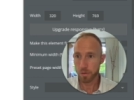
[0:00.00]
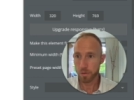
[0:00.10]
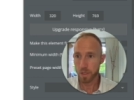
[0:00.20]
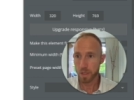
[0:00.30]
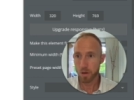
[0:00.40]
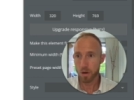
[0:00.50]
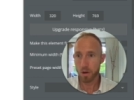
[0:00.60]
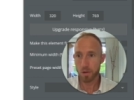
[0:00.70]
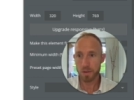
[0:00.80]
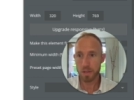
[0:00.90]
do
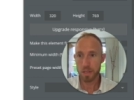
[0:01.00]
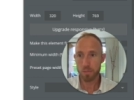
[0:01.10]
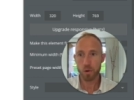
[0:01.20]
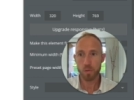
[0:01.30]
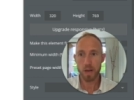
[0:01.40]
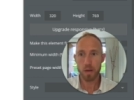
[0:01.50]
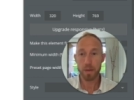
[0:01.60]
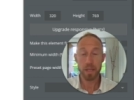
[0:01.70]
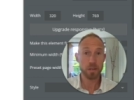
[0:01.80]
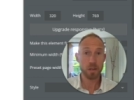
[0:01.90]
on the profile
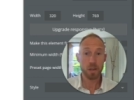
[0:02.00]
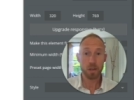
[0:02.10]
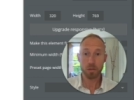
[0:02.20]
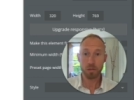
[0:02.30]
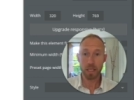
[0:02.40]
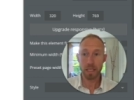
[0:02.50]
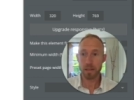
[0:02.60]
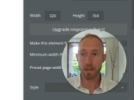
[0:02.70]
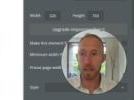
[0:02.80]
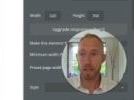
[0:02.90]
page. So click
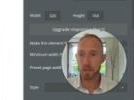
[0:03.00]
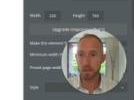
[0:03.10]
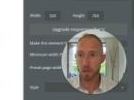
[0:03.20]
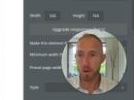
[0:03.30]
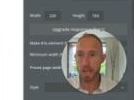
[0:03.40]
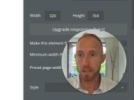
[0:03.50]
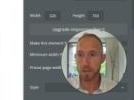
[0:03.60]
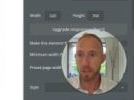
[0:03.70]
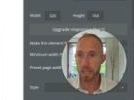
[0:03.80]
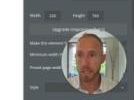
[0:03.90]
into there. No,
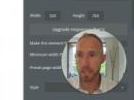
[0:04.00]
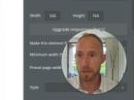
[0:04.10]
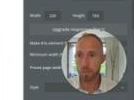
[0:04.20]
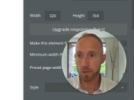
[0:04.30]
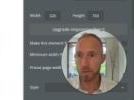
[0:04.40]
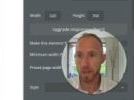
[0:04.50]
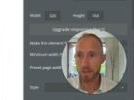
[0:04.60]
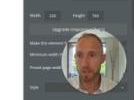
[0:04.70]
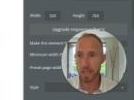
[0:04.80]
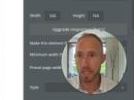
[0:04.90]
actually it is in the
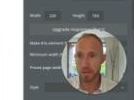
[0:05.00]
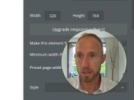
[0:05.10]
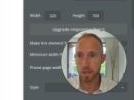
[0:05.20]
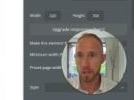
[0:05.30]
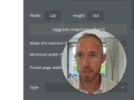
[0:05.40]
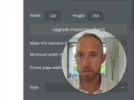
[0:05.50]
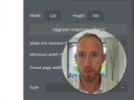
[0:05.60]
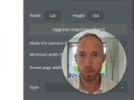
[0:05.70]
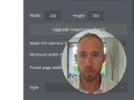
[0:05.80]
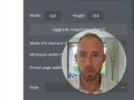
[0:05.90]
profile settings is
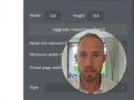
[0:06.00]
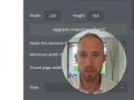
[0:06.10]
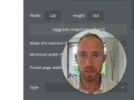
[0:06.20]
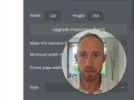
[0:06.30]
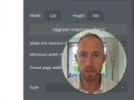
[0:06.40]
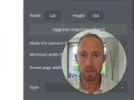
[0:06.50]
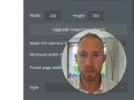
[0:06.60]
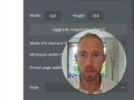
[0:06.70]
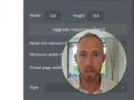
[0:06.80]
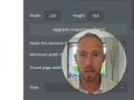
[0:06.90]
where we're going to place this.
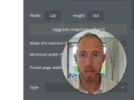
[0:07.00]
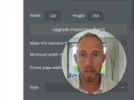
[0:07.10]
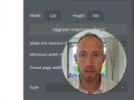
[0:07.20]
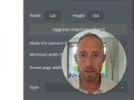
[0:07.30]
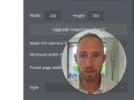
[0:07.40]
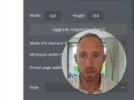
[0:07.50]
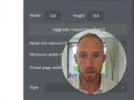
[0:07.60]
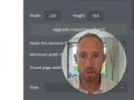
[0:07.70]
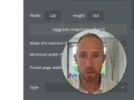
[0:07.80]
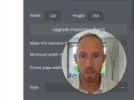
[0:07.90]
And
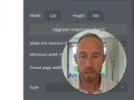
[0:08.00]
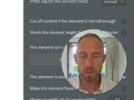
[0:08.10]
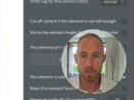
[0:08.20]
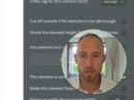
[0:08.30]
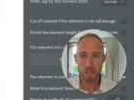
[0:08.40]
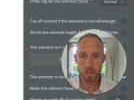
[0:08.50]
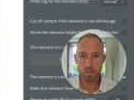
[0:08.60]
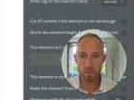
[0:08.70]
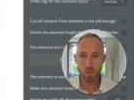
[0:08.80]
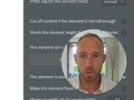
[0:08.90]
let's see,
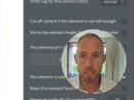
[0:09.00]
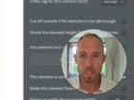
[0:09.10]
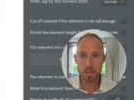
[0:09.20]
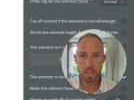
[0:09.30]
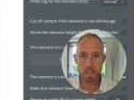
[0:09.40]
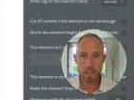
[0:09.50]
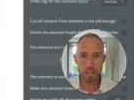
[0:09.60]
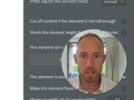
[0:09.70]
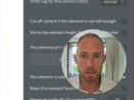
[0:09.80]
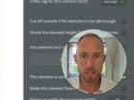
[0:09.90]
for these
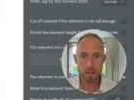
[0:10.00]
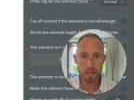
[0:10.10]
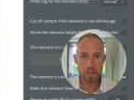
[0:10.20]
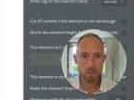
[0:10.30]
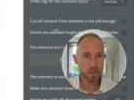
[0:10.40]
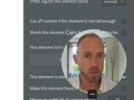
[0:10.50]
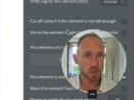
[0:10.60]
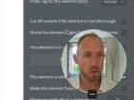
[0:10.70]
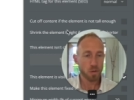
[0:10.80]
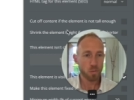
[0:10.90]
each of these items,
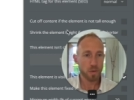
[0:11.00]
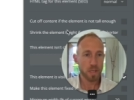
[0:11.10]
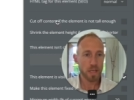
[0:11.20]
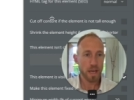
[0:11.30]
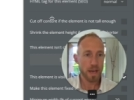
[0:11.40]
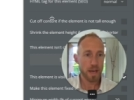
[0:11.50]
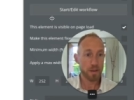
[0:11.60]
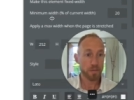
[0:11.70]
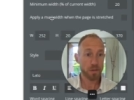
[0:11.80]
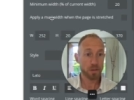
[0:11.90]
we
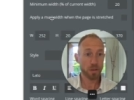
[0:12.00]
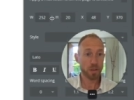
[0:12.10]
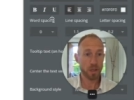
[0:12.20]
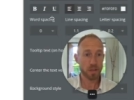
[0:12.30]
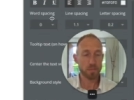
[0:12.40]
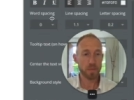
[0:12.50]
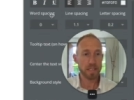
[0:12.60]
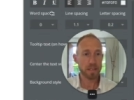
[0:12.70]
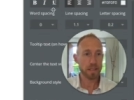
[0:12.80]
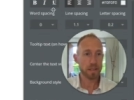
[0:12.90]
have, let's just look at our
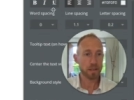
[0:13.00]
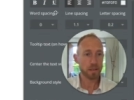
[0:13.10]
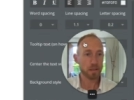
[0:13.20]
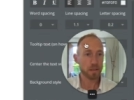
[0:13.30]
spacing here.